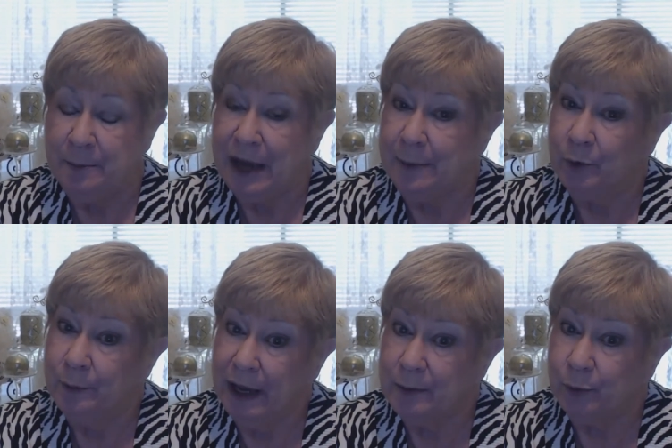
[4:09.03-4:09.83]
Paper
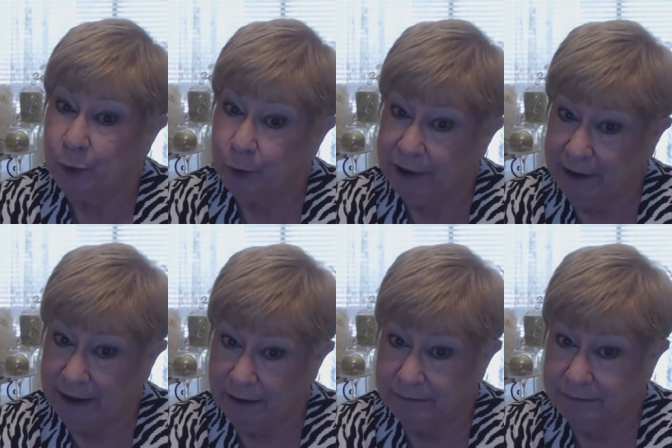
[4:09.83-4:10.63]
Made
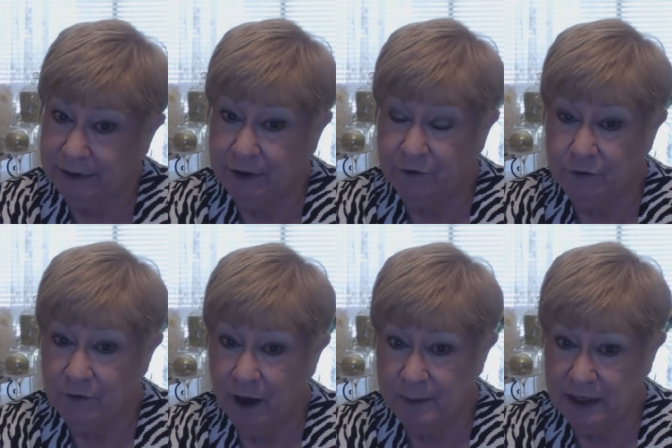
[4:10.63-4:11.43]
Pretty. And if you've
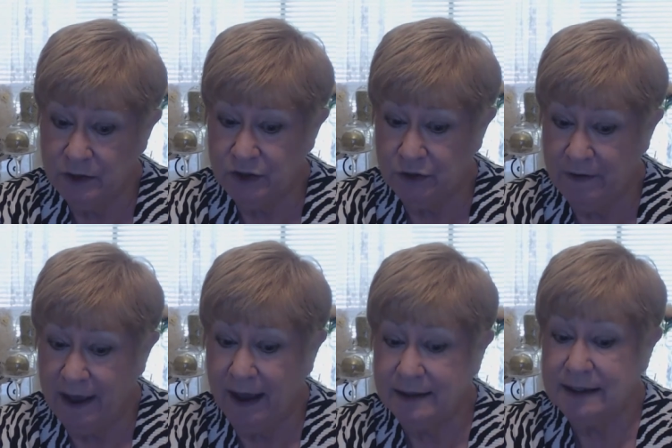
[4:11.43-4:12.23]
not been to
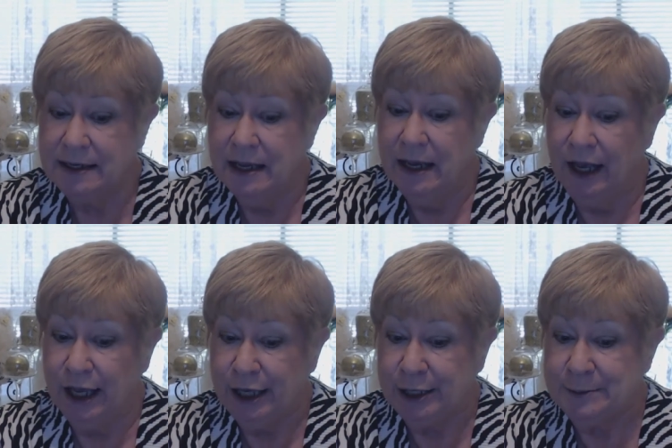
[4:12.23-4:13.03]
that
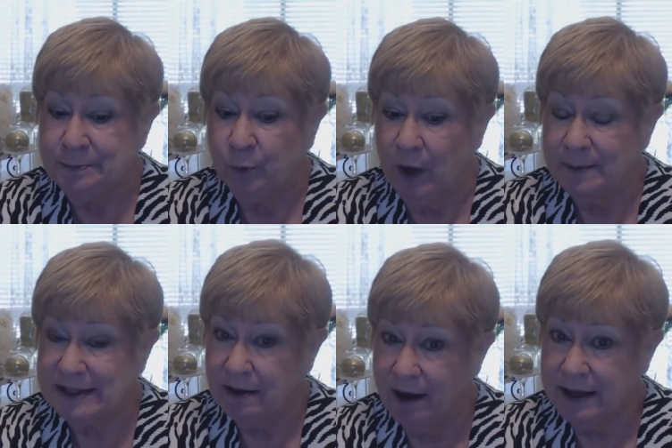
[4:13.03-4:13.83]
uh,
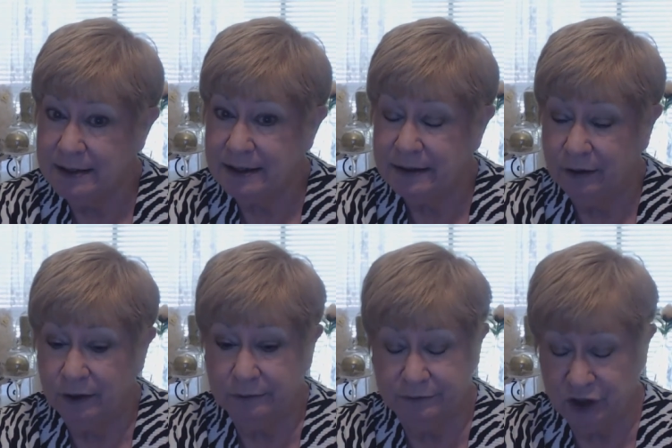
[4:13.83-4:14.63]
website
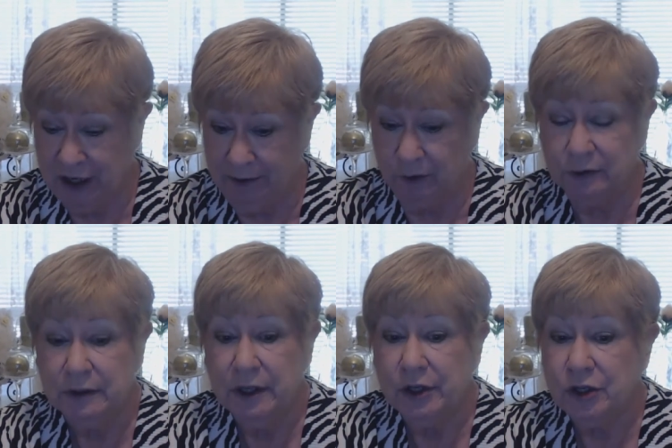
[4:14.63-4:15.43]
or channel,
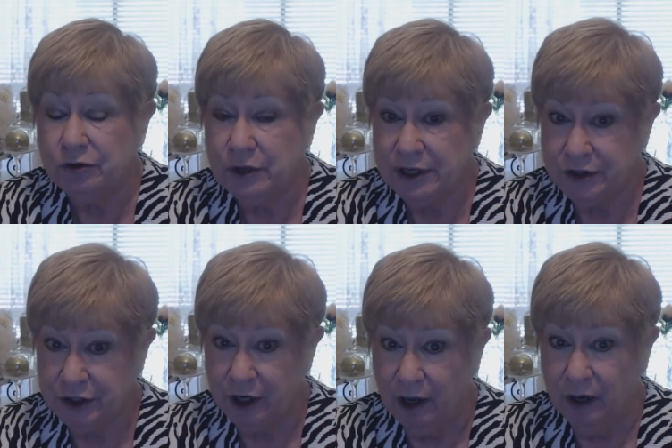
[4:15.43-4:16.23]
you need to
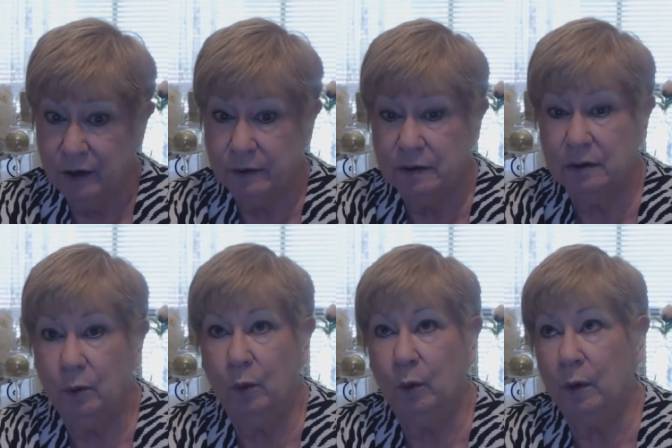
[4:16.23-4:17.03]
go.
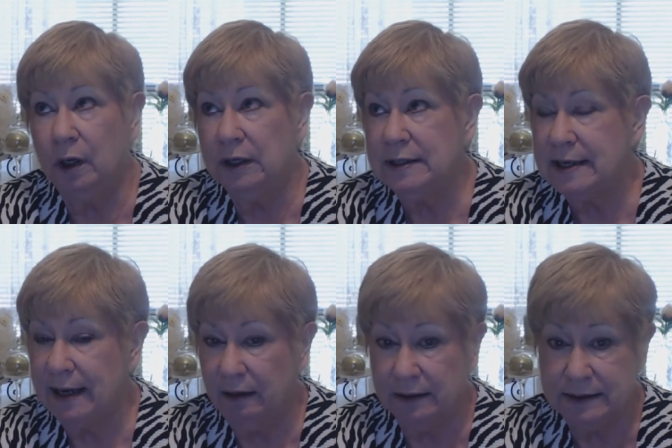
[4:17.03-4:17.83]
One
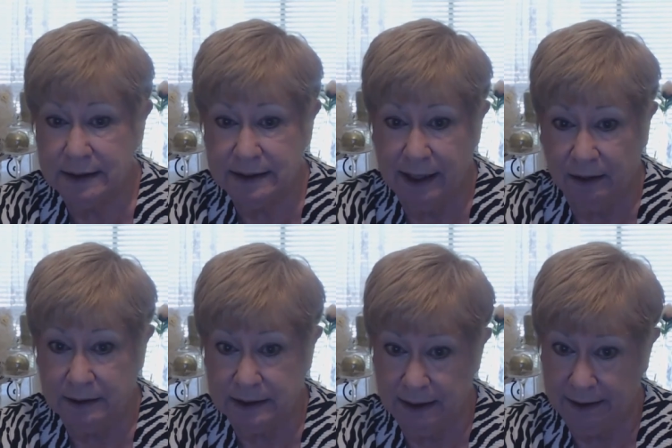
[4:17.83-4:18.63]
talented,
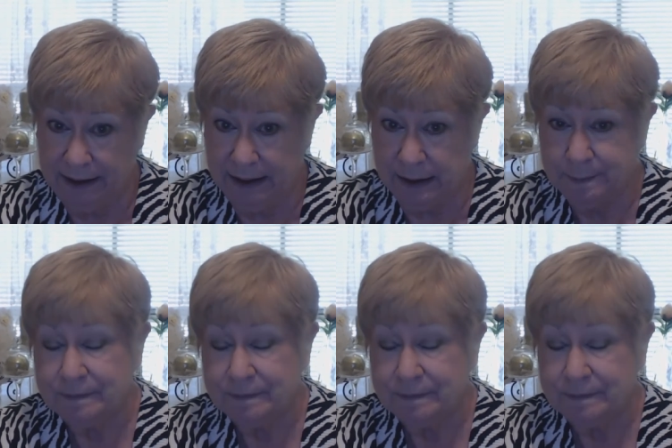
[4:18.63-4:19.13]
talented lady.